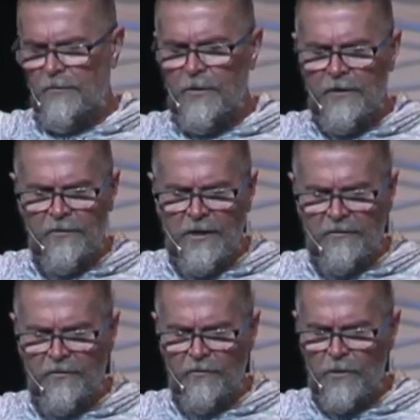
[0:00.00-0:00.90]
for these
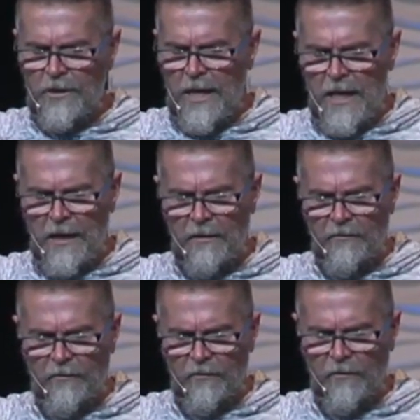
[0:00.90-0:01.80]
next three
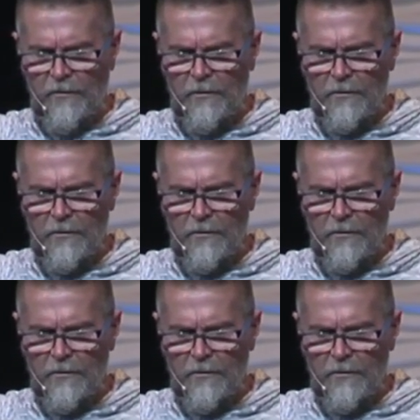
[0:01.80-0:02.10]
days.